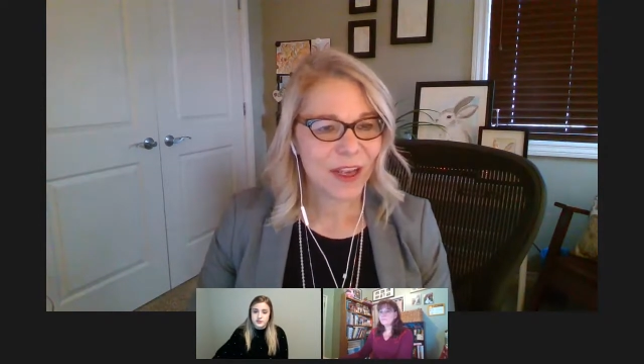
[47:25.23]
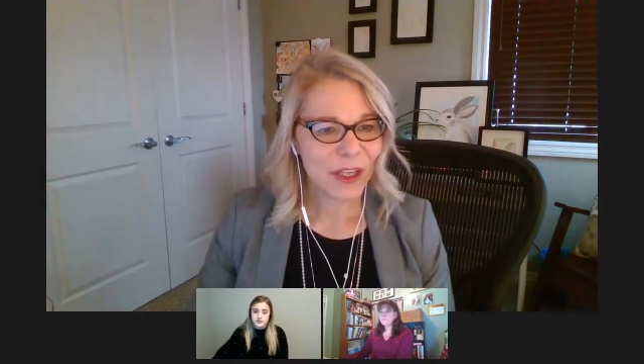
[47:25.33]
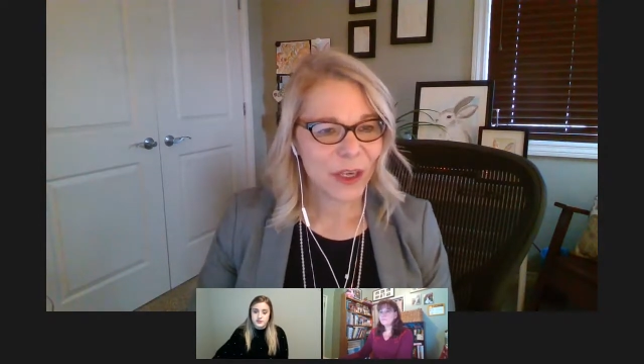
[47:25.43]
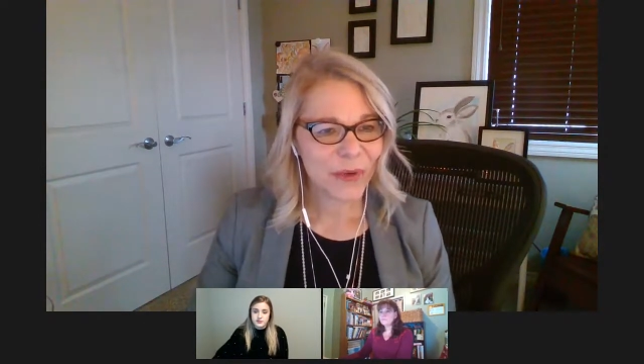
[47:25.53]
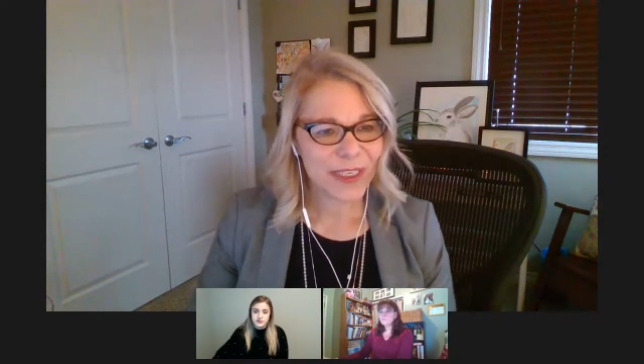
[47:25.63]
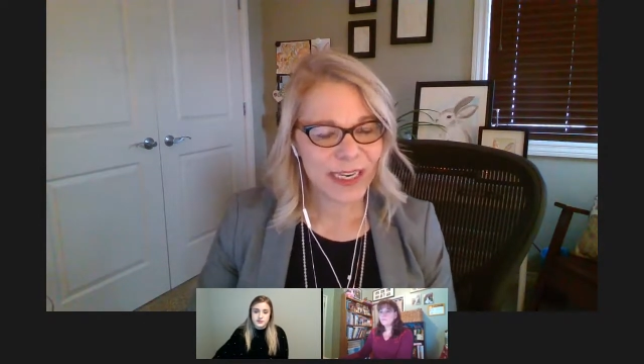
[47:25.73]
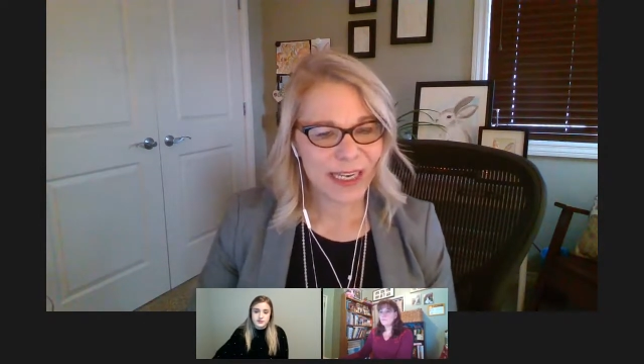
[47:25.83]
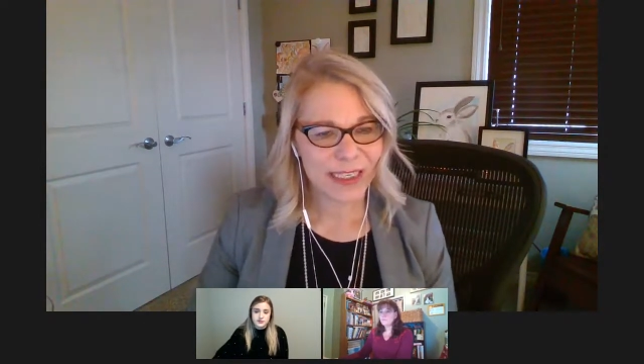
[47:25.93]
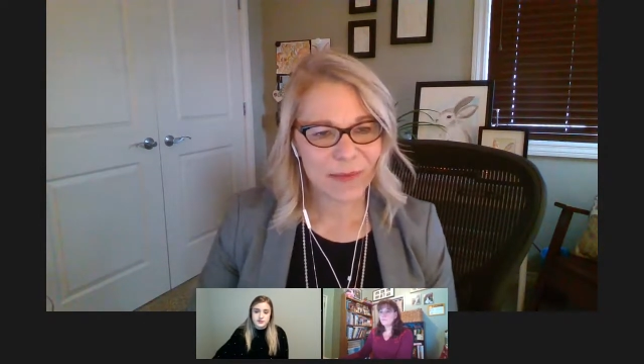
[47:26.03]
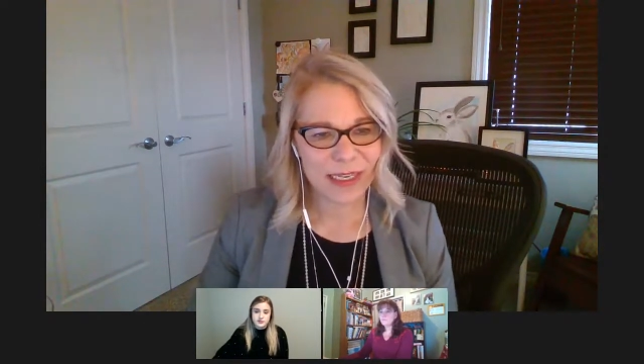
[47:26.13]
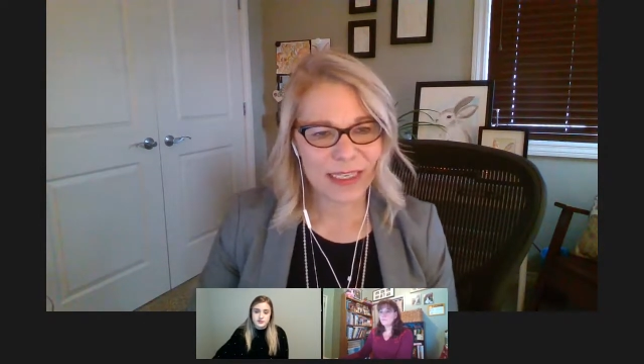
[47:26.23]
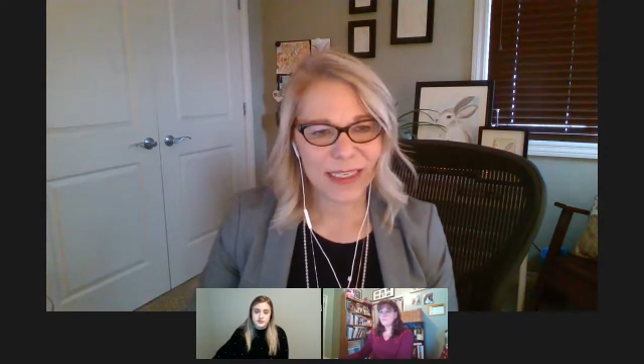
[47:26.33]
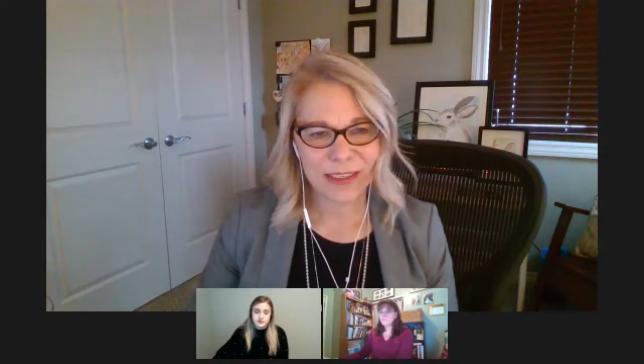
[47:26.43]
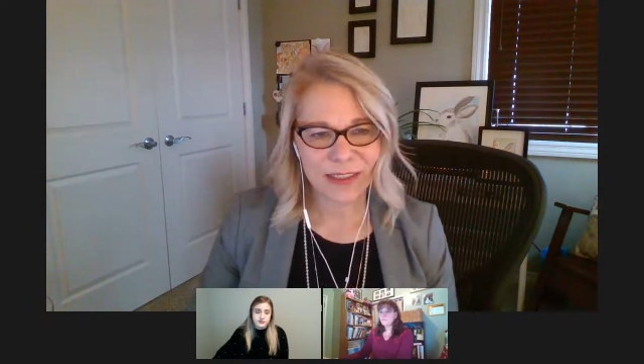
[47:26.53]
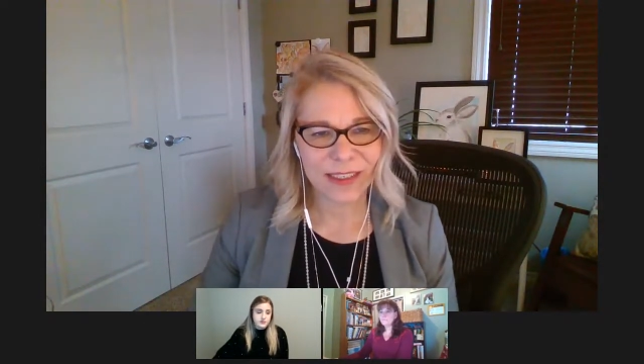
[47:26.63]
You as an SME
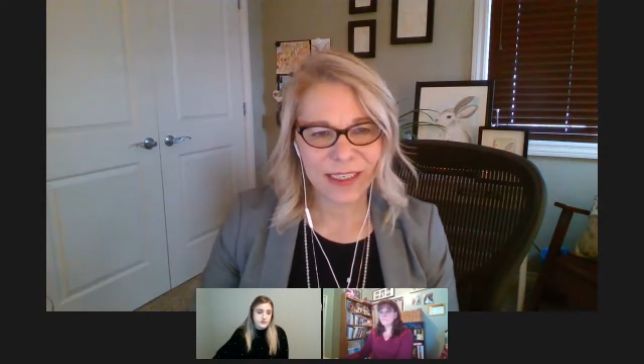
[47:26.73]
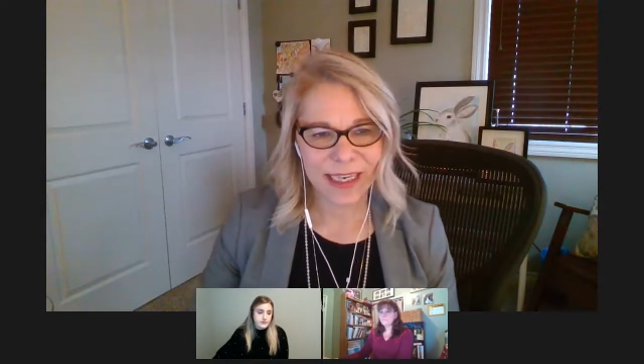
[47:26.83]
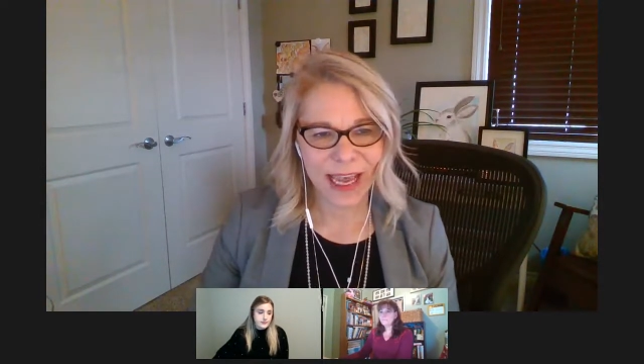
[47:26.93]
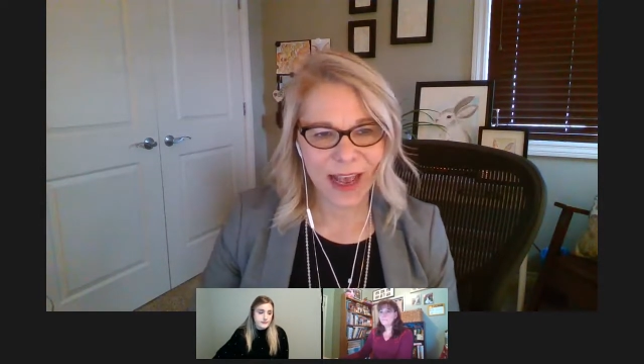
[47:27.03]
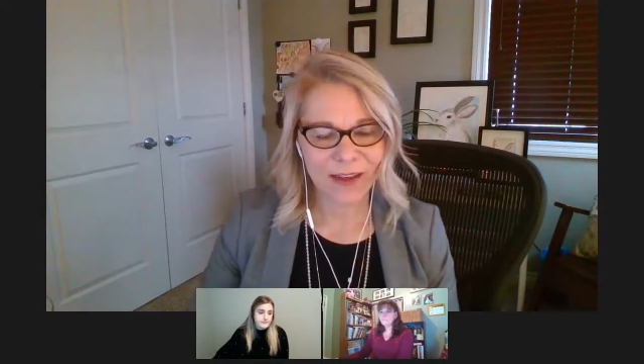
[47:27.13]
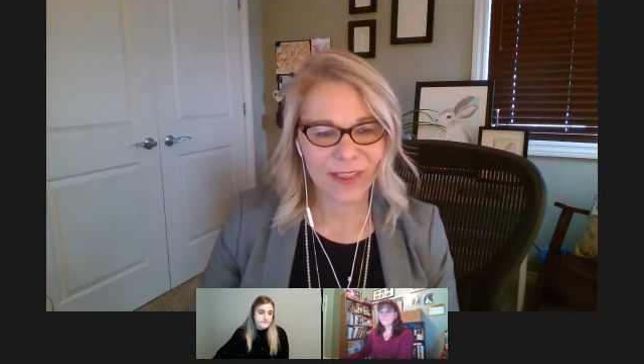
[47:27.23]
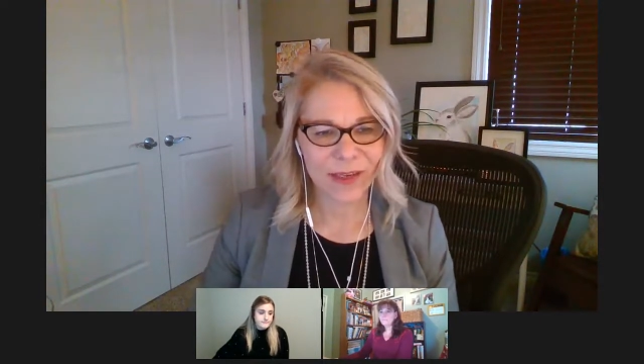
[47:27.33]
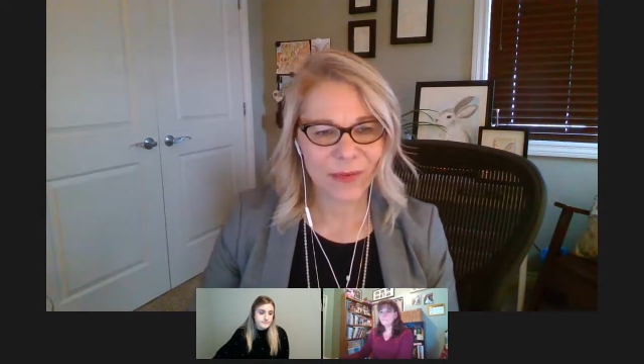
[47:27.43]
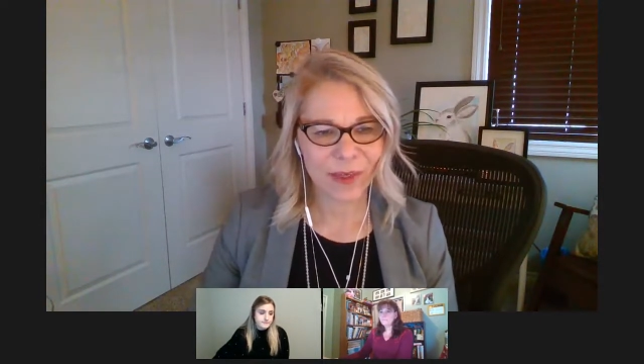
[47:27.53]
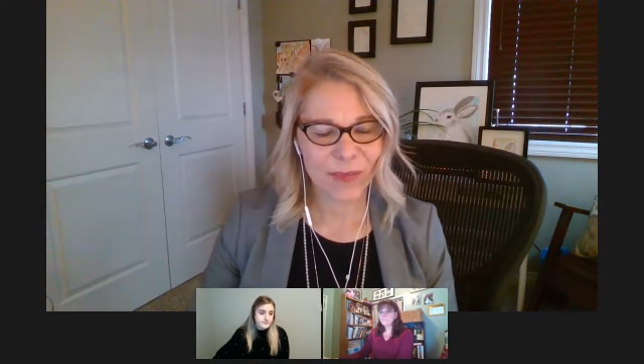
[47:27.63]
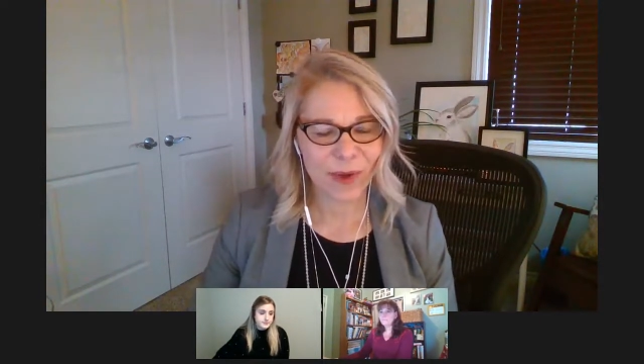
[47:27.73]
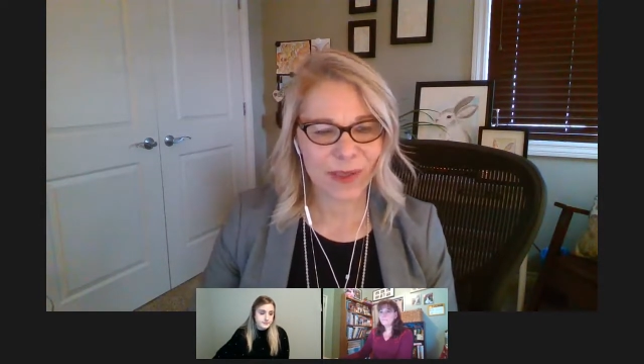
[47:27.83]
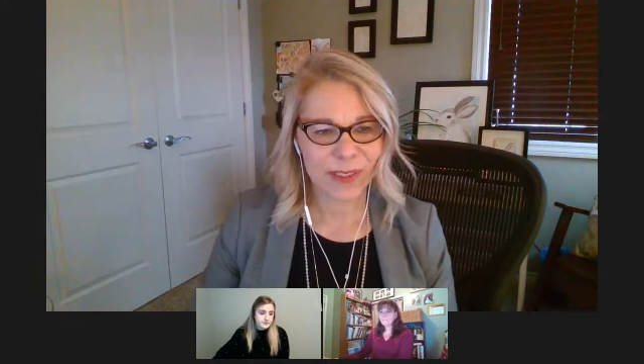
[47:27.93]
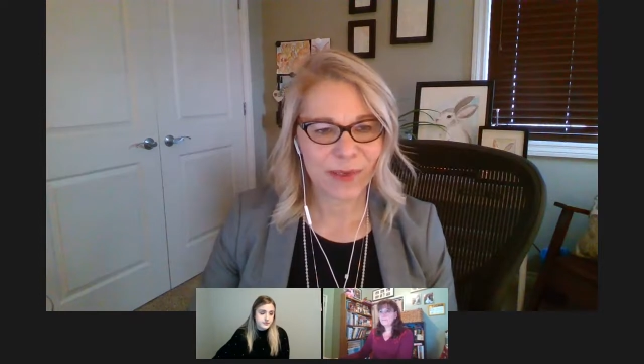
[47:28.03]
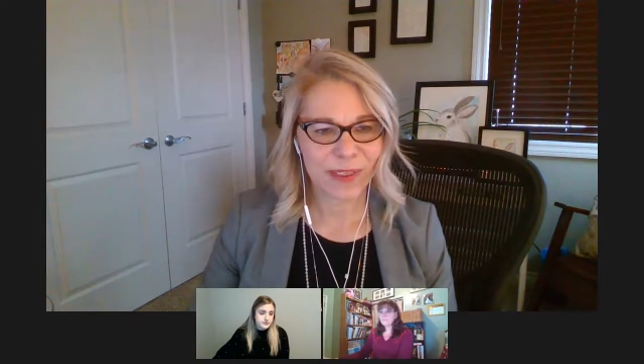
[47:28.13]
still need to have some
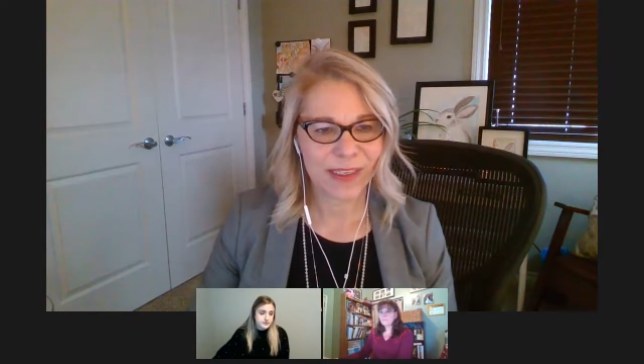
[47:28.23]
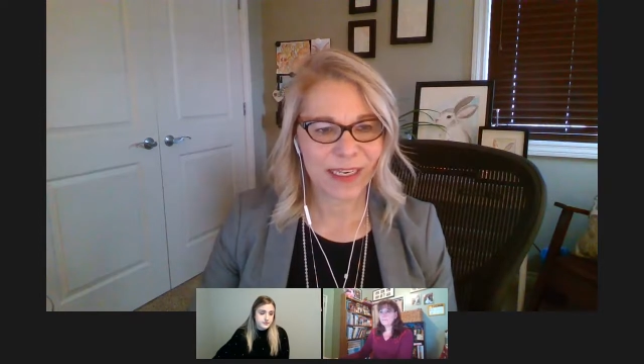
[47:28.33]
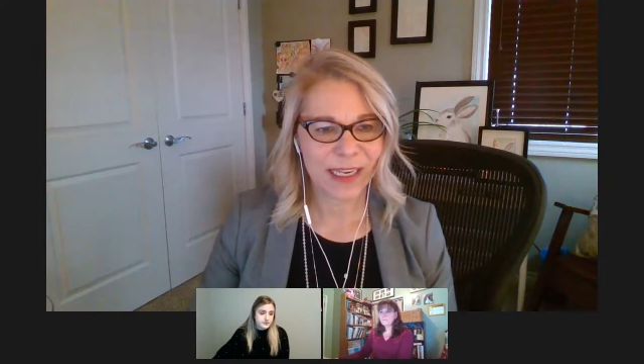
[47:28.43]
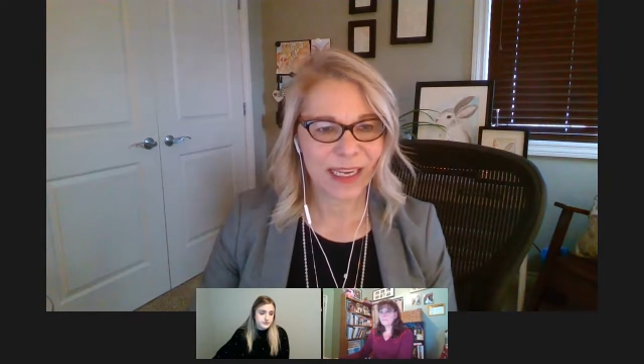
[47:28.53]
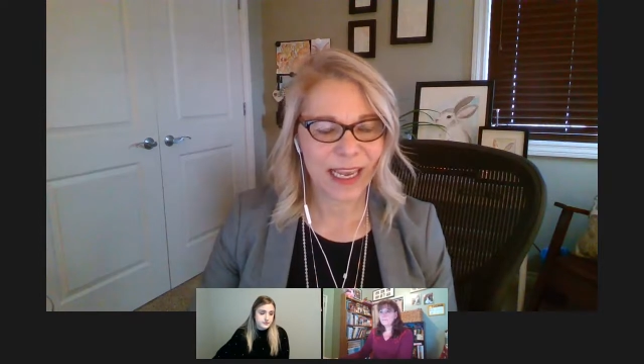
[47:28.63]
responsibility